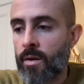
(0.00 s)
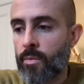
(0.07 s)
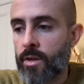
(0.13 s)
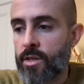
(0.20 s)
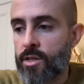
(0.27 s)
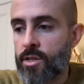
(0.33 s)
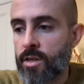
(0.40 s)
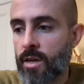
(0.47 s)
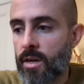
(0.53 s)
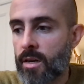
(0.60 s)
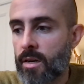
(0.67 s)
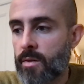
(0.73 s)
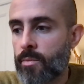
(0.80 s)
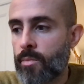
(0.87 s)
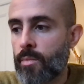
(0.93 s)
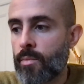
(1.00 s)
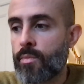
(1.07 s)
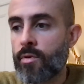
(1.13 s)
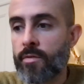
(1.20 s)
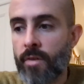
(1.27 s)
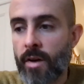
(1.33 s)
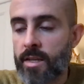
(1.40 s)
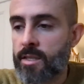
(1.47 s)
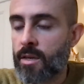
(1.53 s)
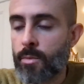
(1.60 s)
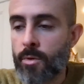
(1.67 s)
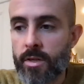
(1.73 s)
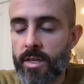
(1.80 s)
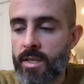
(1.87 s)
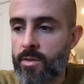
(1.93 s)
which provides
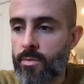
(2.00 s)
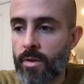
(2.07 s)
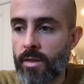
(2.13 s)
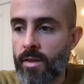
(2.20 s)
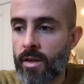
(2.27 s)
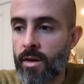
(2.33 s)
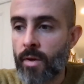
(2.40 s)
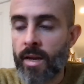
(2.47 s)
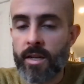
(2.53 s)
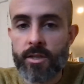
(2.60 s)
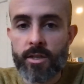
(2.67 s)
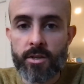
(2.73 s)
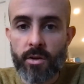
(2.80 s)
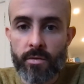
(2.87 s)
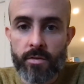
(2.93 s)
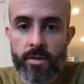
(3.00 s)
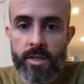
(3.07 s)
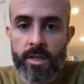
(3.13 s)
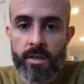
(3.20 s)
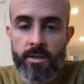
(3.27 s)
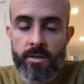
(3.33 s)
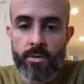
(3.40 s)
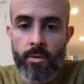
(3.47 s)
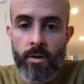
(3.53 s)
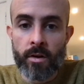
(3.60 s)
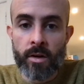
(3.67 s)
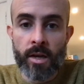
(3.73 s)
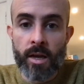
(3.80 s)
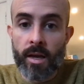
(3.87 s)
communities with, energy sovereignty and so on.